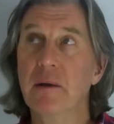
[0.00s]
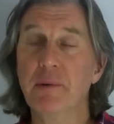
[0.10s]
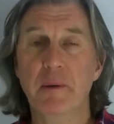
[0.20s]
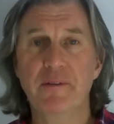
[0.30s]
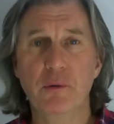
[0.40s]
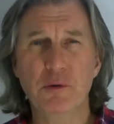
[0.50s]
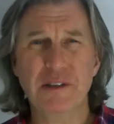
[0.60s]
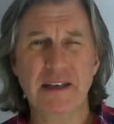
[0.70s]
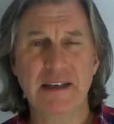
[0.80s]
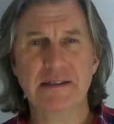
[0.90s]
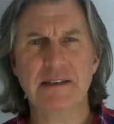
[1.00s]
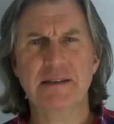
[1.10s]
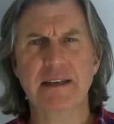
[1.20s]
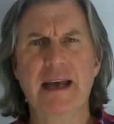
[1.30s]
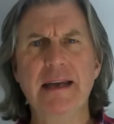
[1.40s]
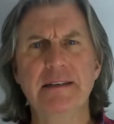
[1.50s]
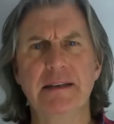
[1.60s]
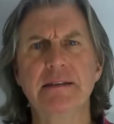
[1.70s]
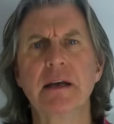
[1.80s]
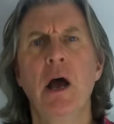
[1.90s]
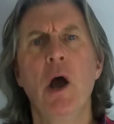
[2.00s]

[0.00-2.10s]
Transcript: probably 40 years since the 80s,